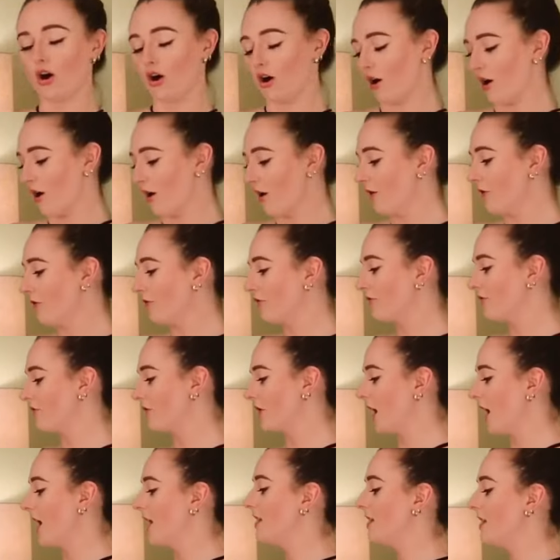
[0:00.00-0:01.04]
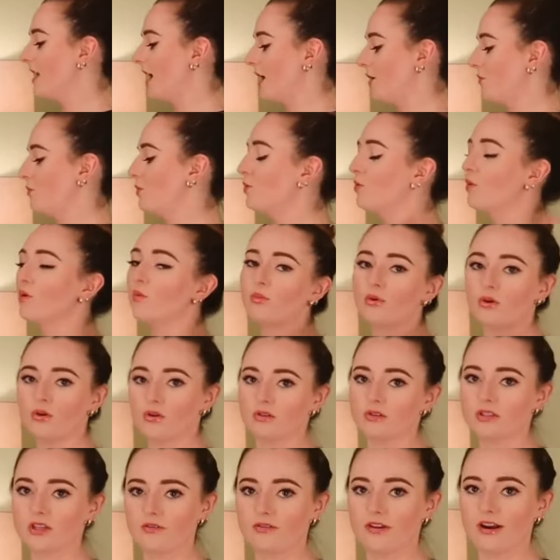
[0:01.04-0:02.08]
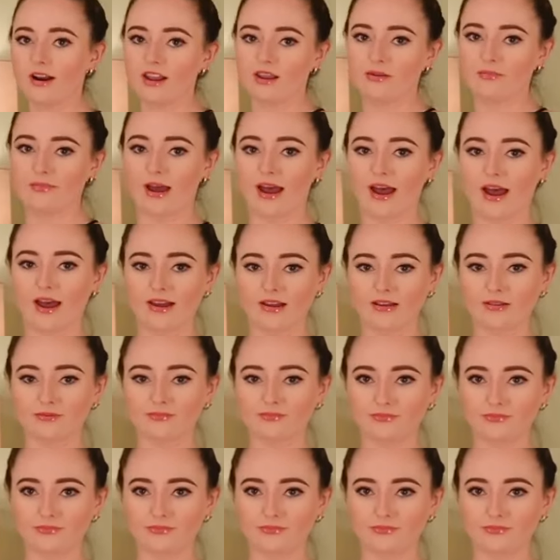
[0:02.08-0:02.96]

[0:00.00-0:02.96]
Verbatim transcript: off and then we will pull stuff out of the bag.